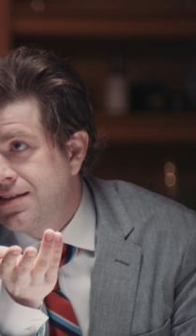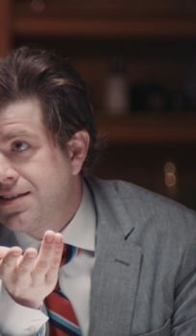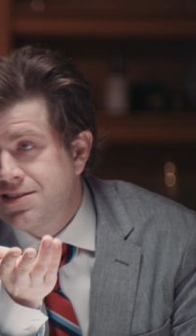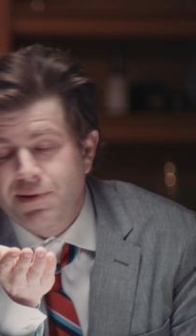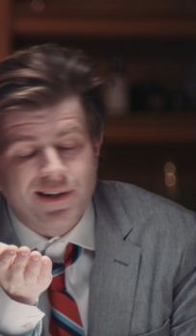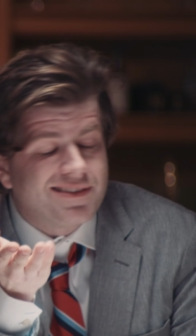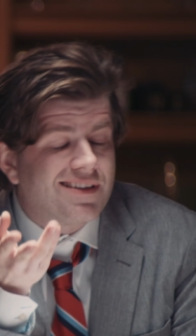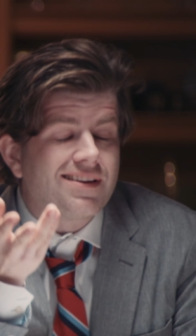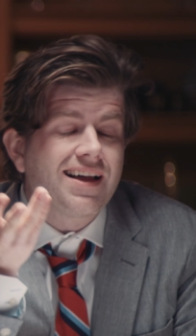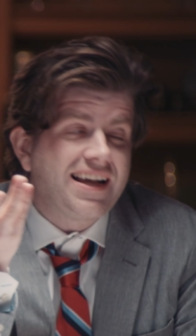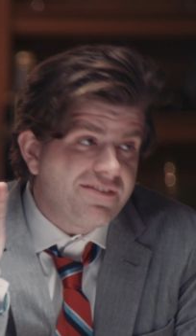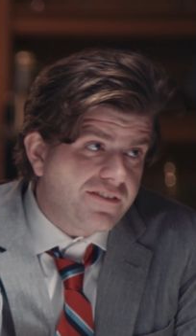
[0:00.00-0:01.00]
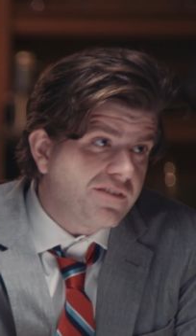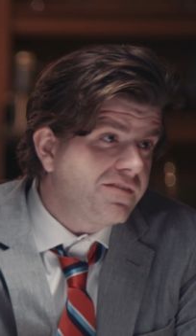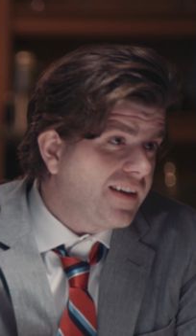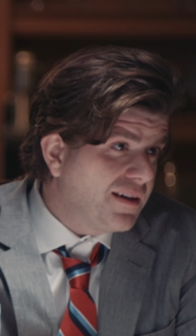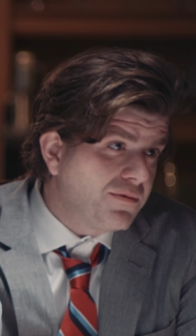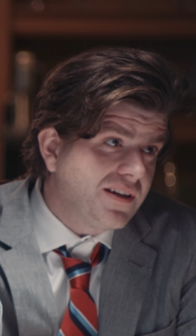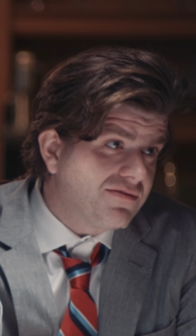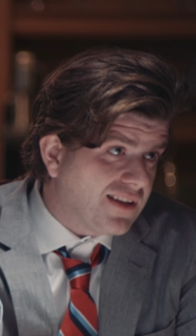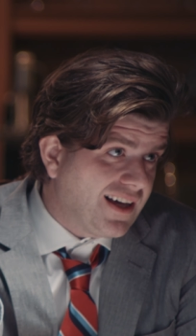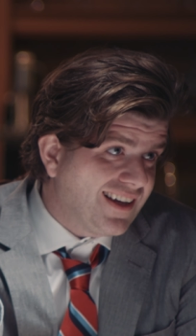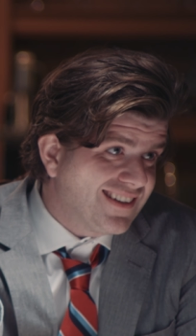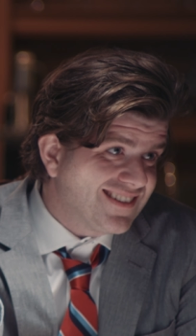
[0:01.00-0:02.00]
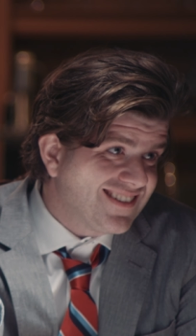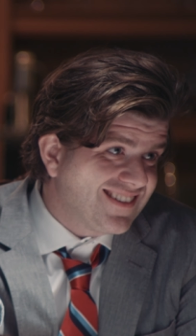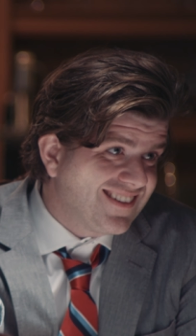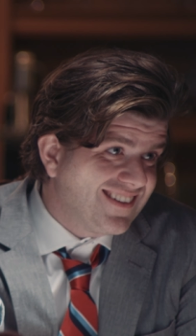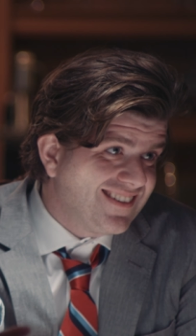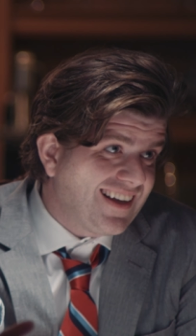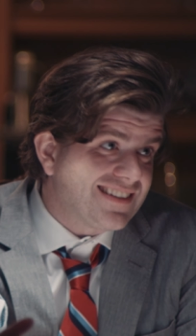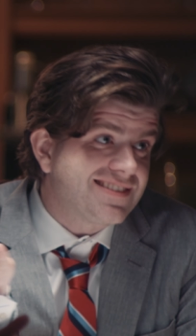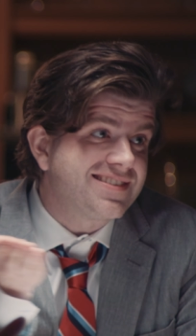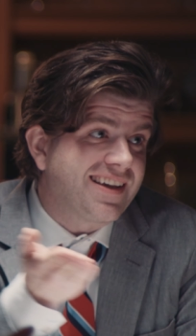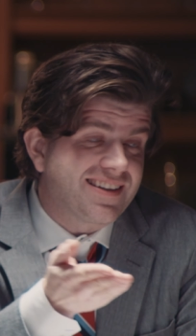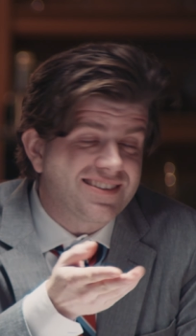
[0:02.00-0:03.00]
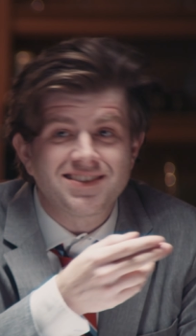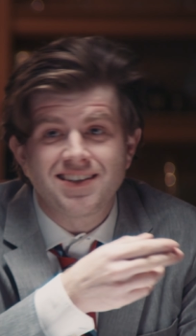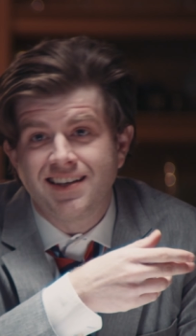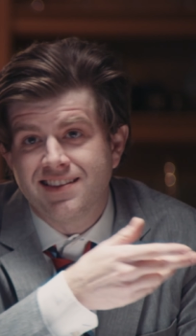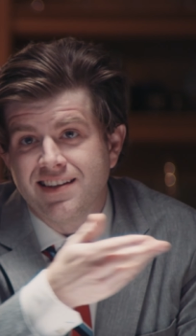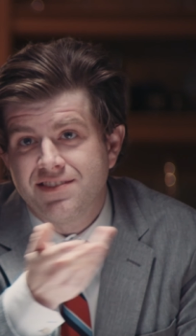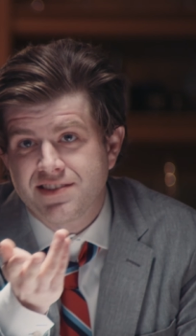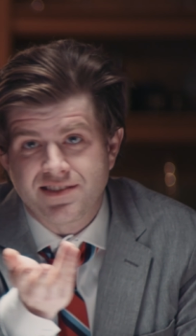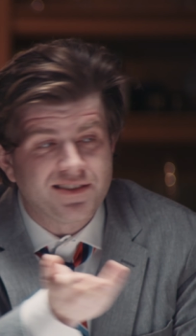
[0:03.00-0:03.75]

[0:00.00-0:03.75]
It's about a delightful family of lions that sings and lives in